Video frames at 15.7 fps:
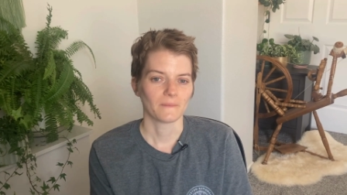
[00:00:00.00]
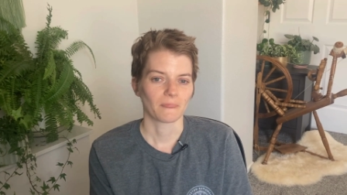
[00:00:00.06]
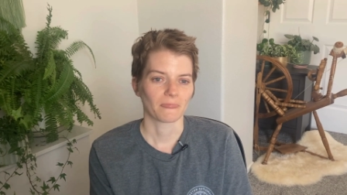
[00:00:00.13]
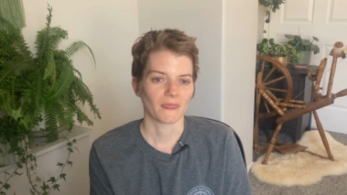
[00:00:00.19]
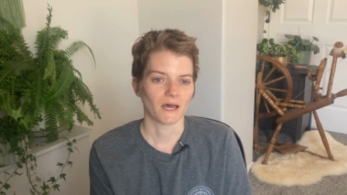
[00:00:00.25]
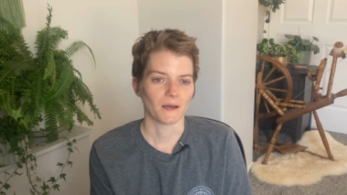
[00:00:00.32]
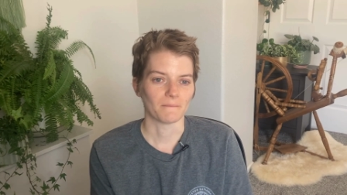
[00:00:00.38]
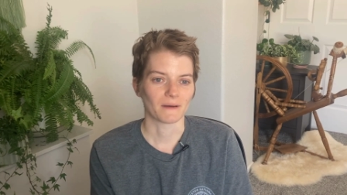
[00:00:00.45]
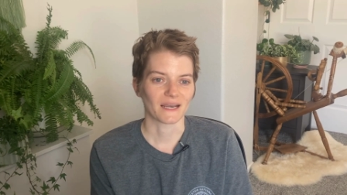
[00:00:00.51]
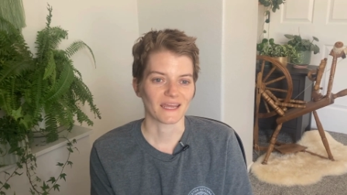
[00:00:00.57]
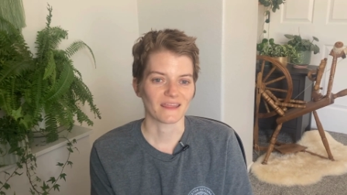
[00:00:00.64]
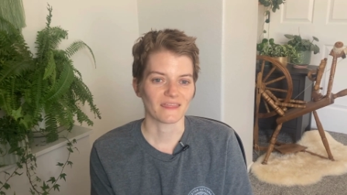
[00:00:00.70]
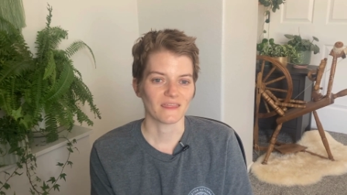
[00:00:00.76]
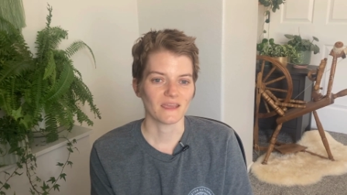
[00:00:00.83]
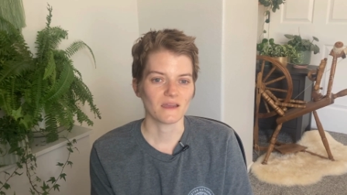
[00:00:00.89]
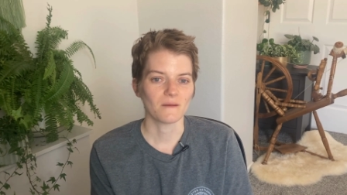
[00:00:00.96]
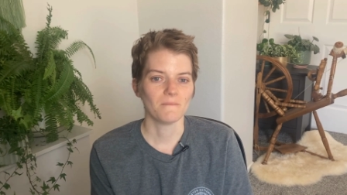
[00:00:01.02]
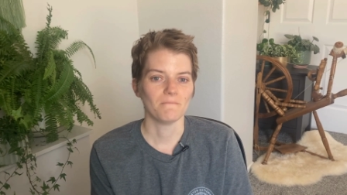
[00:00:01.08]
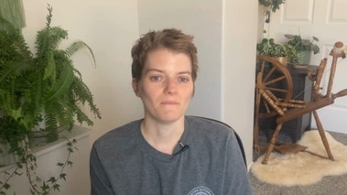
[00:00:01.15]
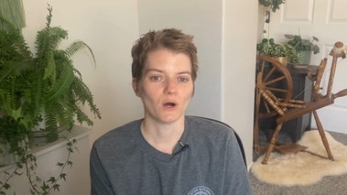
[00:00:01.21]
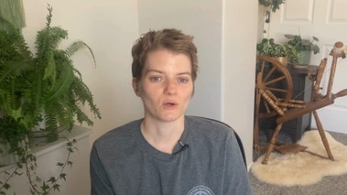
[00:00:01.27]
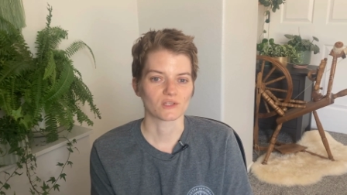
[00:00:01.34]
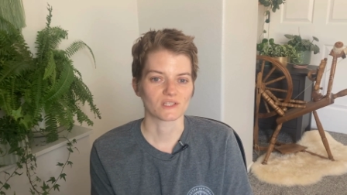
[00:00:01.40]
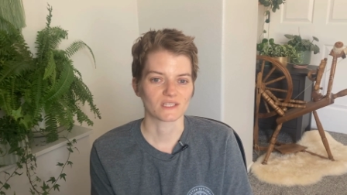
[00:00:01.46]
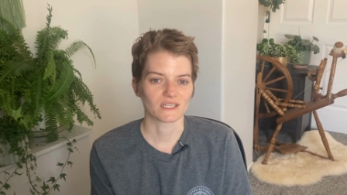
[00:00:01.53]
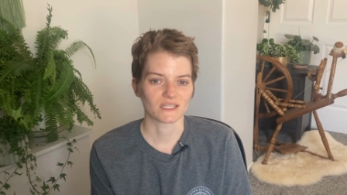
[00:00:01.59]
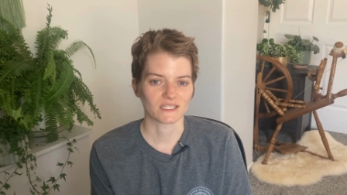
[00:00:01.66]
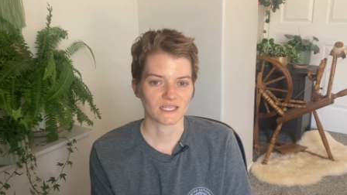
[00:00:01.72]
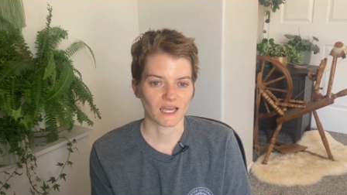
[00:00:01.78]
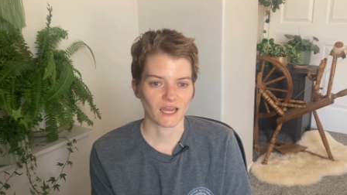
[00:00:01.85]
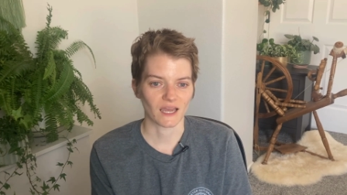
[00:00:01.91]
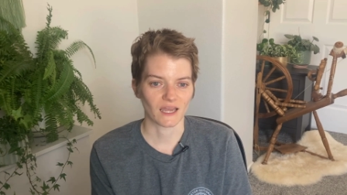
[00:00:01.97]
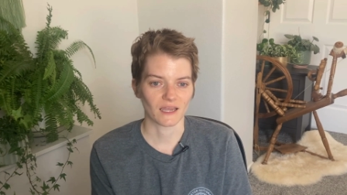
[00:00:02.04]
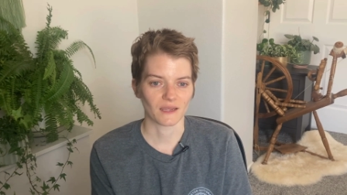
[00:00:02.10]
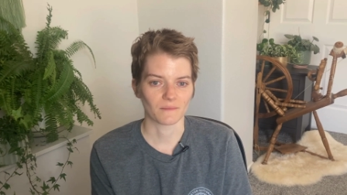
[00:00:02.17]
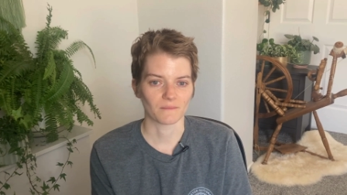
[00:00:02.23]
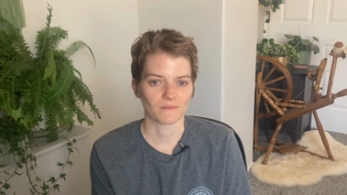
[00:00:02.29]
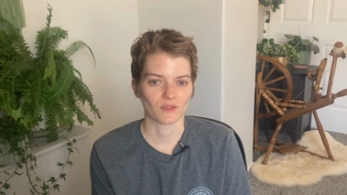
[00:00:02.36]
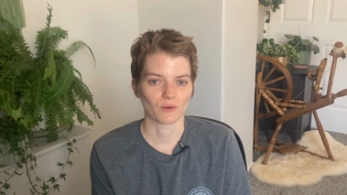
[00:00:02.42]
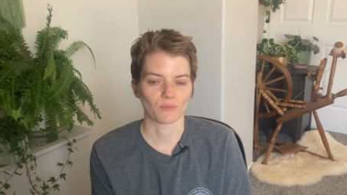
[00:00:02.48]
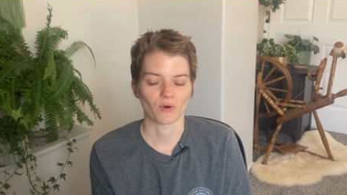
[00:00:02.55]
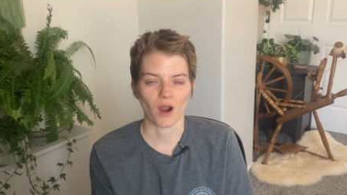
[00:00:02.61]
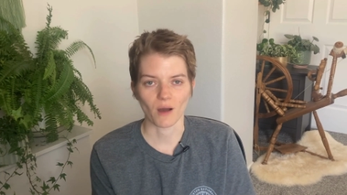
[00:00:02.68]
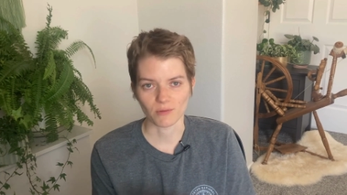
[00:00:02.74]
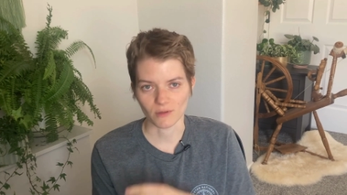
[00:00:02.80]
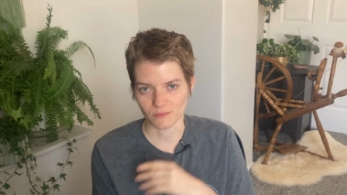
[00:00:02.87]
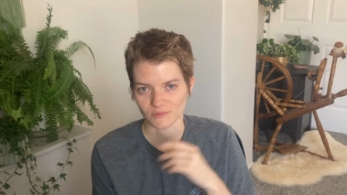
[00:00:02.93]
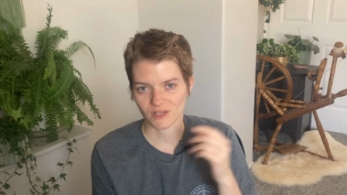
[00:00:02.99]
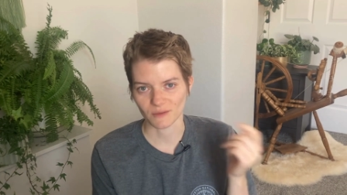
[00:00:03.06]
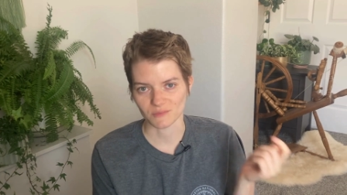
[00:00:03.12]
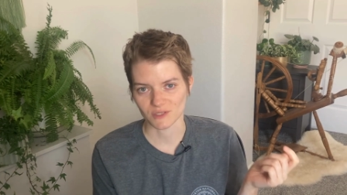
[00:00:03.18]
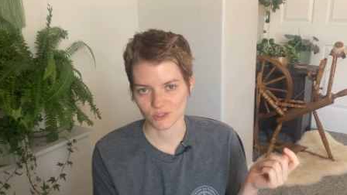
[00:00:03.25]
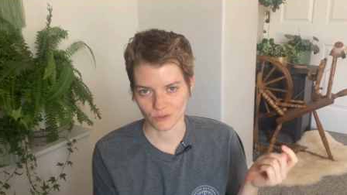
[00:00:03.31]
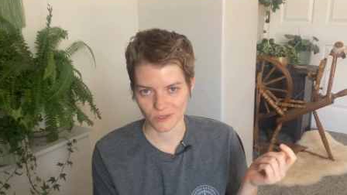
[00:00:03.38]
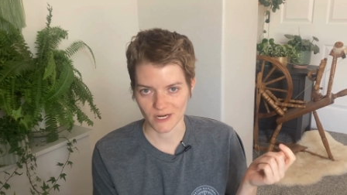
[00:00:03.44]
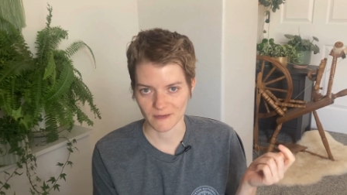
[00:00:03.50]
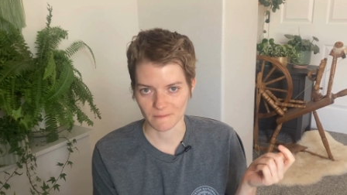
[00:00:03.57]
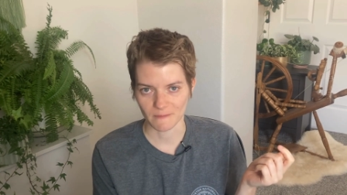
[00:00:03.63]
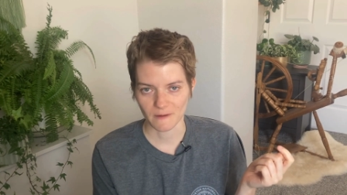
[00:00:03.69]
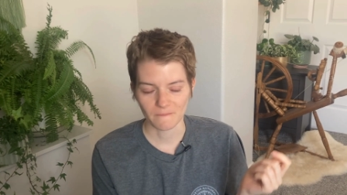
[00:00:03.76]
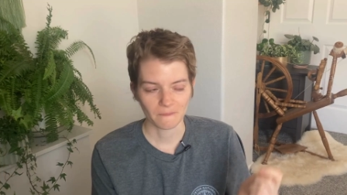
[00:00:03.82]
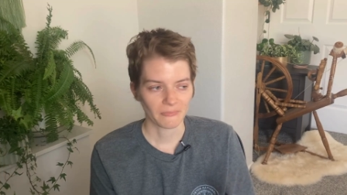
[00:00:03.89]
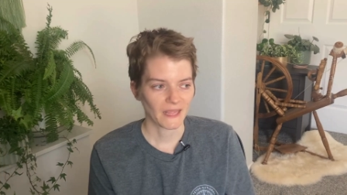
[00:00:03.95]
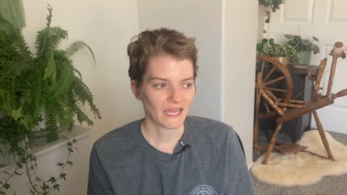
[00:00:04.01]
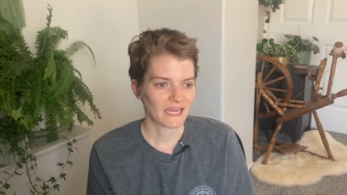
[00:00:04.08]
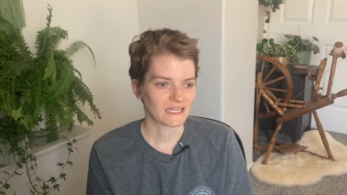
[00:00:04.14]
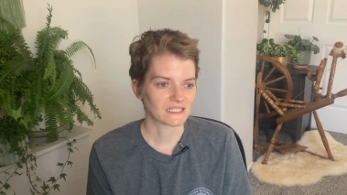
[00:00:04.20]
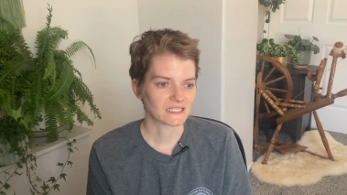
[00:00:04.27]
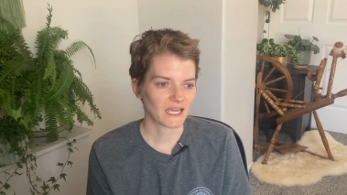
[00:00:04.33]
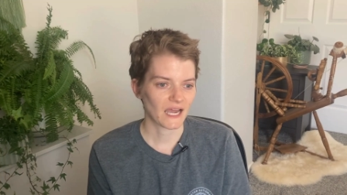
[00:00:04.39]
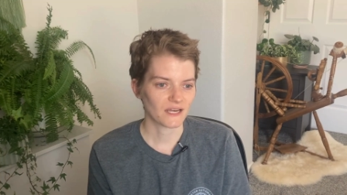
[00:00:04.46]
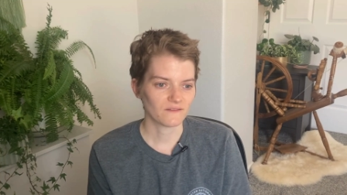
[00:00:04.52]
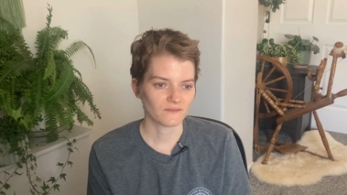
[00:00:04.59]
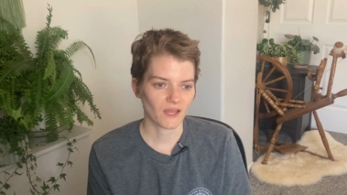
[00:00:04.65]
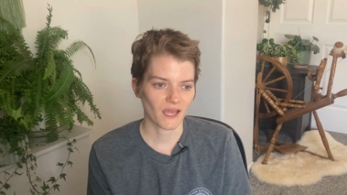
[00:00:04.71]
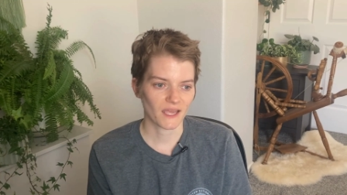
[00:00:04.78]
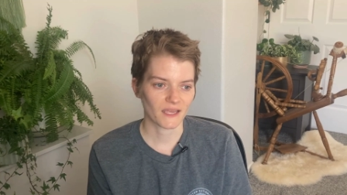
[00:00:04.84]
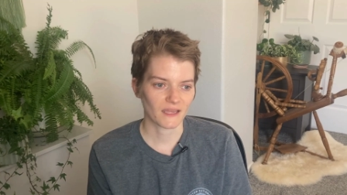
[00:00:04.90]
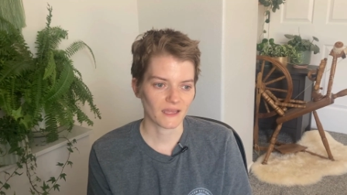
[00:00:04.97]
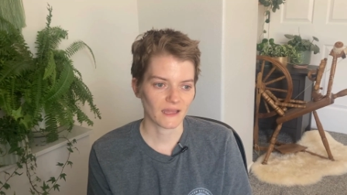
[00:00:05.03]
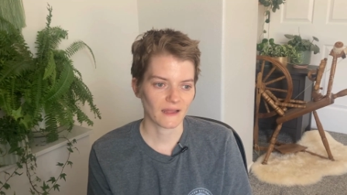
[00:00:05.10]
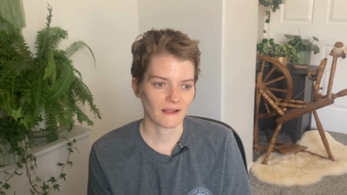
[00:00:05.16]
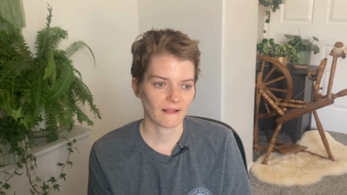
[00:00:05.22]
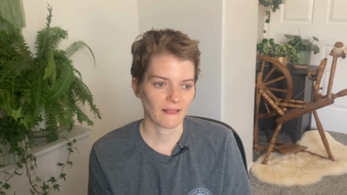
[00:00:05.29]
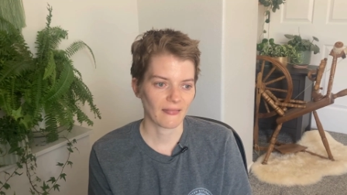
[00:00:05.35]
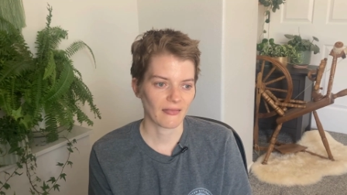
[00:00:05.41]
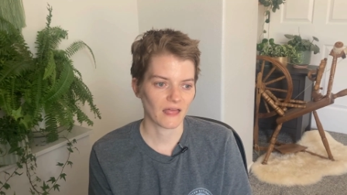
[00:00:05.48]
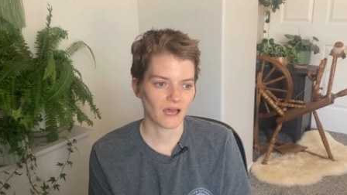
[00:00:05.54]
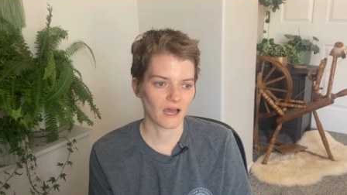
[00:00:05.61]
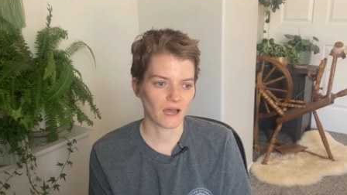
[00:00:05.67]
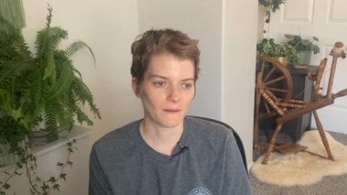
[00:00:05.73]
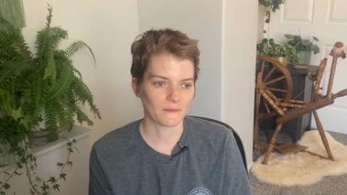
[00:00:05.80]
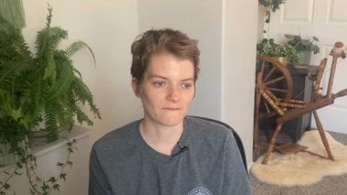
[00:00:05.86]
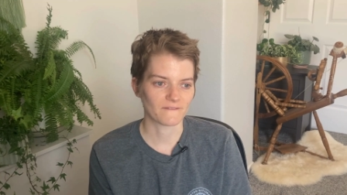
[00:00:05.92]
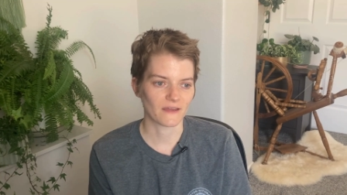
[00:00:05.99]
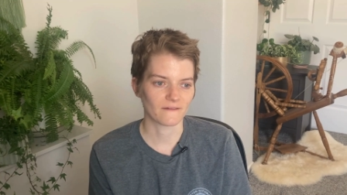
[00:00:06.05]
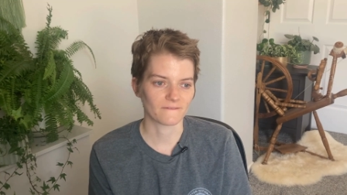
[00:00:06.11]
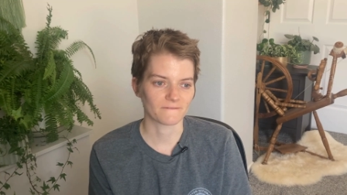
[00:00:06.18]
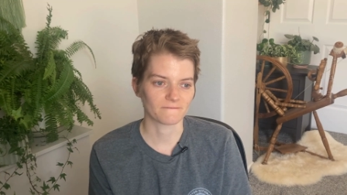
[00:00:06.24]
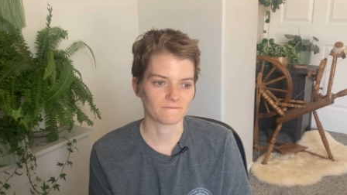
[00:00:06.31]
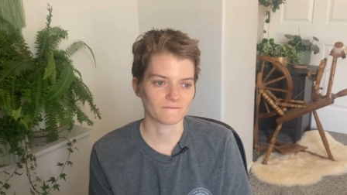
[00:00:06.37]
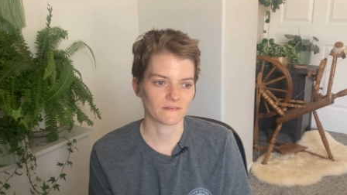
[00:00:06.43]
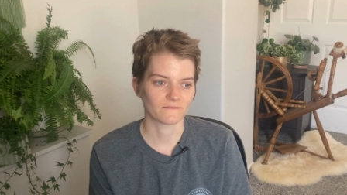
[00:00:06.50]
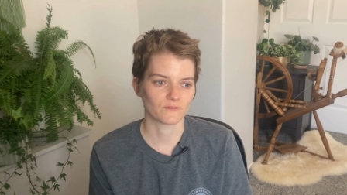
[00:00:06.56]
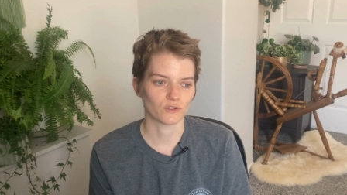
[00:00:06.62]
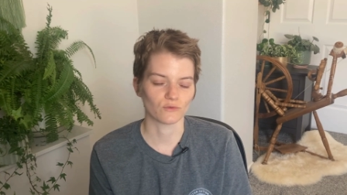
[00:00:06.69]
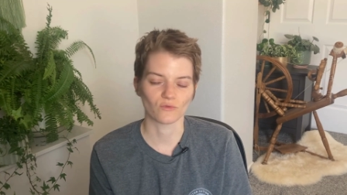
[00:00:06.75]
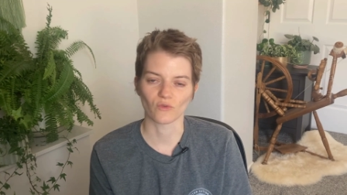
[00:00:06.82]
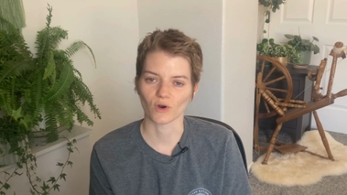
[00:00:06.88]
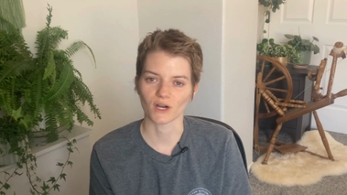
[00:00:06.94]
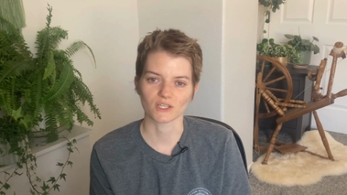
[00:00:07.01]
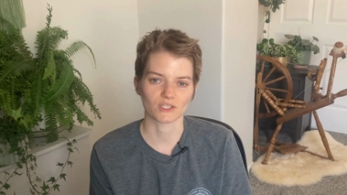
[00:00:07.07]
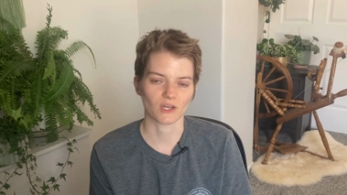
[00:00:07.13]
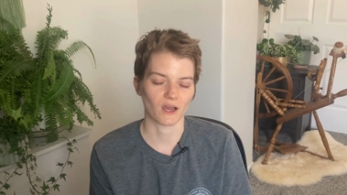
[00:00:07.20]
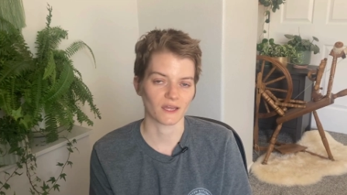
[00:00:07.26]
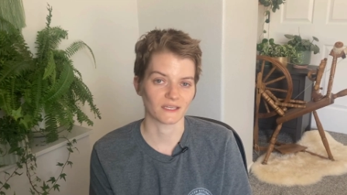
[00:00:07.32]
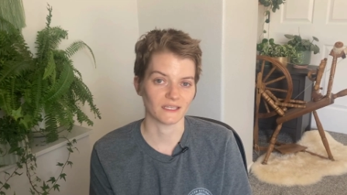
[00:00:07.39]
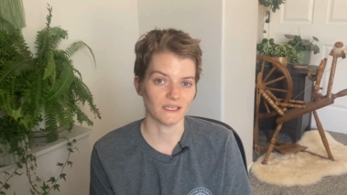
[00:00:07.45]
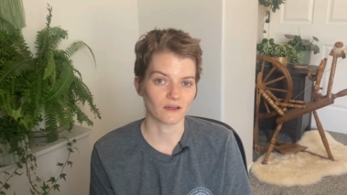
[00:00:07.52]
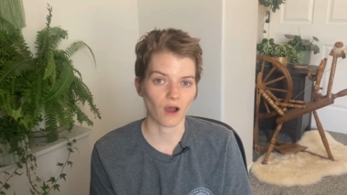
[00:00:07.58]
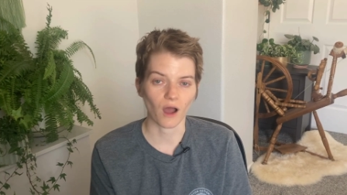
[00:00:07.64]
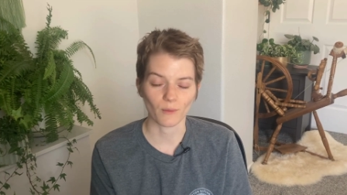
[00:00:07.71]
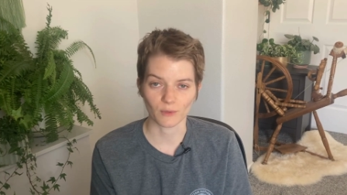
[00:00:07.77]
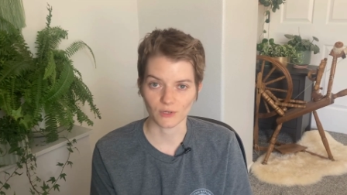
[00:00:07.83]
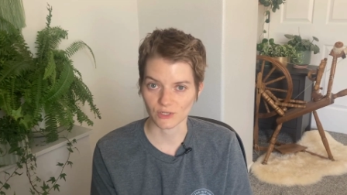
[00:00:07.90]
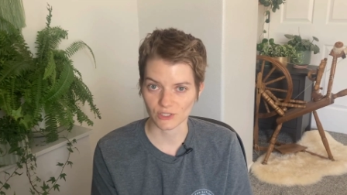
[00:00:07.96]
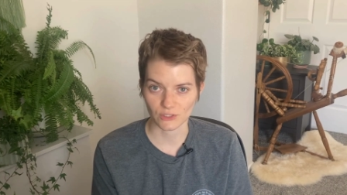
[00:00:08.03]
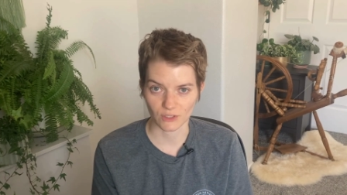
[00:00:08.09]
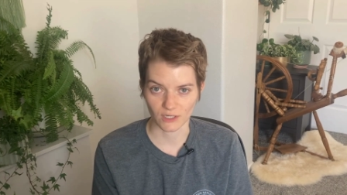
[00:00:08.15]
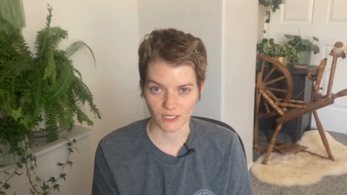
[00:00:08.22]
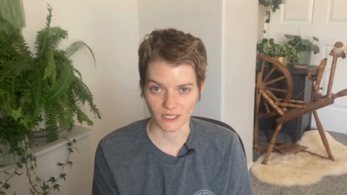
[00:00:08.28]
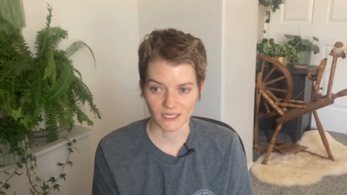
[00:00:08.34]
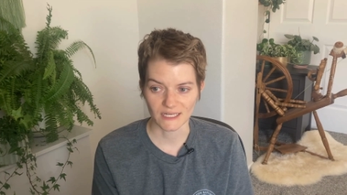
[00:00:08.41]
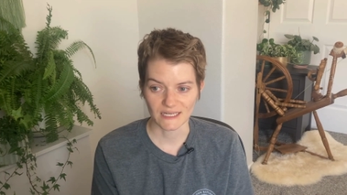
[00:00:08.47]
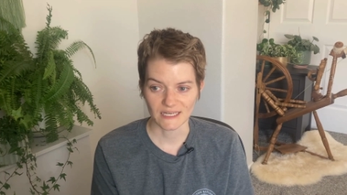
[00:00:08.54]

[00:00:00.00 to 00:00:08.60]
But I think most of the time the problem's upstream. It's kind of like if you've worked on e-commerce or